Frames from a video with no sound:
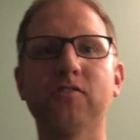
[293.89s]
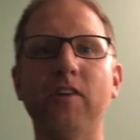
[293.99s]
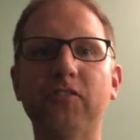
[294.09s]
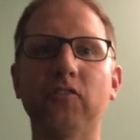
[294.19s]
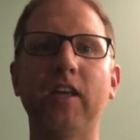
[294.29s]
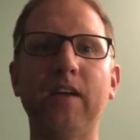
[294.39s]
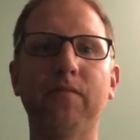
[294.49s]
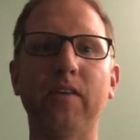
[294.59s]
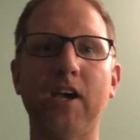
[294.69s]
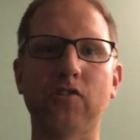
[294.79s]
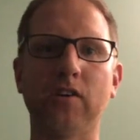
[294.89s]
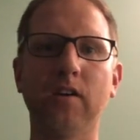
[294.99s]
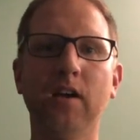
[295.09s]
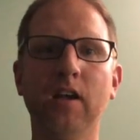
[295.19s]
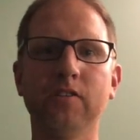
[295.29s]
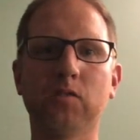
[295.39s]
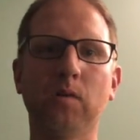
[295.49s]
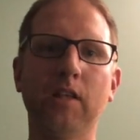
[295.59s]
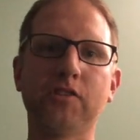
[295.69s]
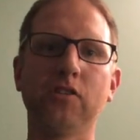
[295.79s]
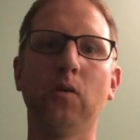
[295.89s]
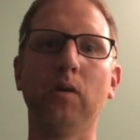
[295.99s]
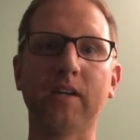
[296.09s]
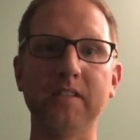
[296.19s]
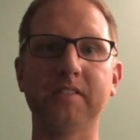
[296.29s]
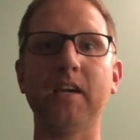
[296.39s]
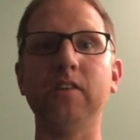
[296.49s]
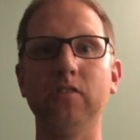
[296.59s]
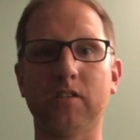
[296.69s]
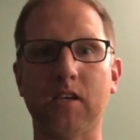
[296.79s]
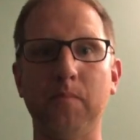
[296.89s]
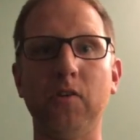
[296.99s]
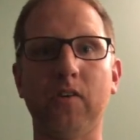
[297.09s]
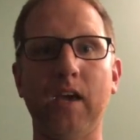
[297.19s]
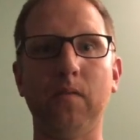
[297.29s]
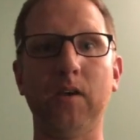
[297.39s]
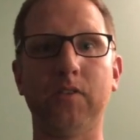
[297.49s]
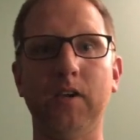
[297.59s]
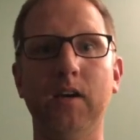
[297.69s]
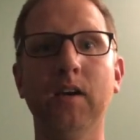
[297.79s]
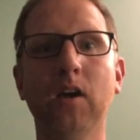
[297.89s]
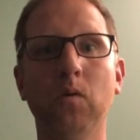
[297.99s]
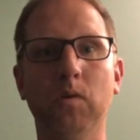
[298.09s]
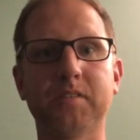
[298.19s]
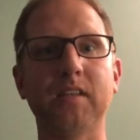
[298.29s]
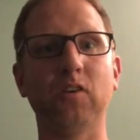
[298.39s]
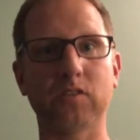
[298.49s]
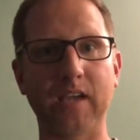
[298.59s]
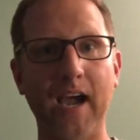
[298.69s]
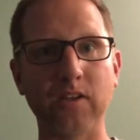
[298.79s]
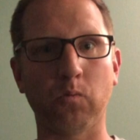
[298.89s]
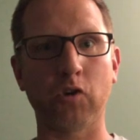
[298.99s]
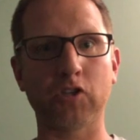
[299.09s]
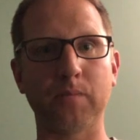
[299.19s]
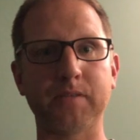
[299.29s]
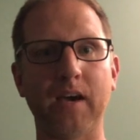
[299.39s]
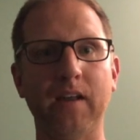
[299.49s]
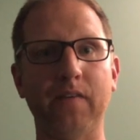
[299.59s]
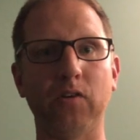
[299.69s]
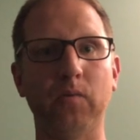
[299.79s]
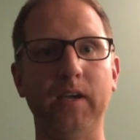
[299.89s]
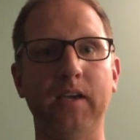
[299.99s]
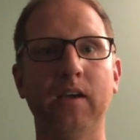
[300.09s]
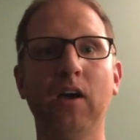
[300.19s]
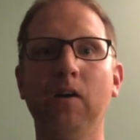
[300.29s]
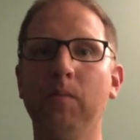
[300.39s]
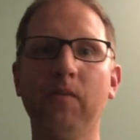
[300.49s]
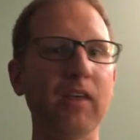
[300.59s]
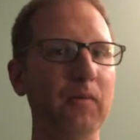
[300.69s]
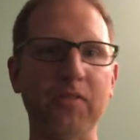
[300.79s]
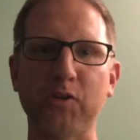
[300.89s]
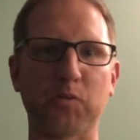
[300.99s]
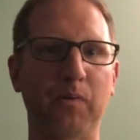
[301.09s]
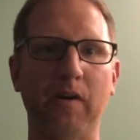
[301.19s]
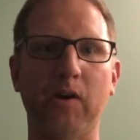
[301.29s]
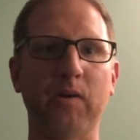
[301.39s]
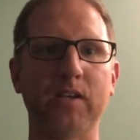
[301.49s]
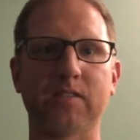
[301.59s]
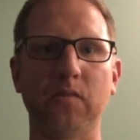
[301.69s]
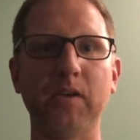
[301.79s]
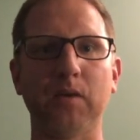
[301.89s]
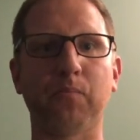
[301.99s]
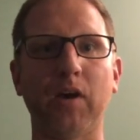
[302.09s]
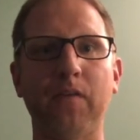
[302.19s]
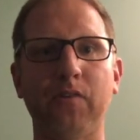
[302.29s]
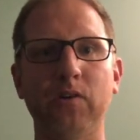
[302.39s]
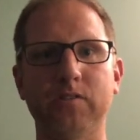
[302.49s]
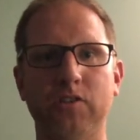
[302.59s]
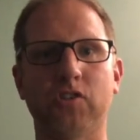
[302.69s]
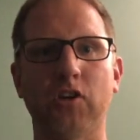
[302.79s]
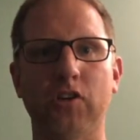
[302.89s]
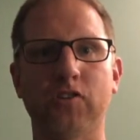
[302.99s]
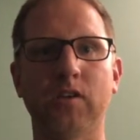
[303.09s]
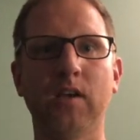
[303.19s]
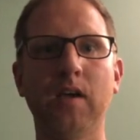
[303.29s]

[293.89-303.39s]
Director Dan Flasher. Just want to let you know we'll continue to communicate with you. We'll send those guide to worships out every week. We really want those prayer requests so we can pray for you as a church.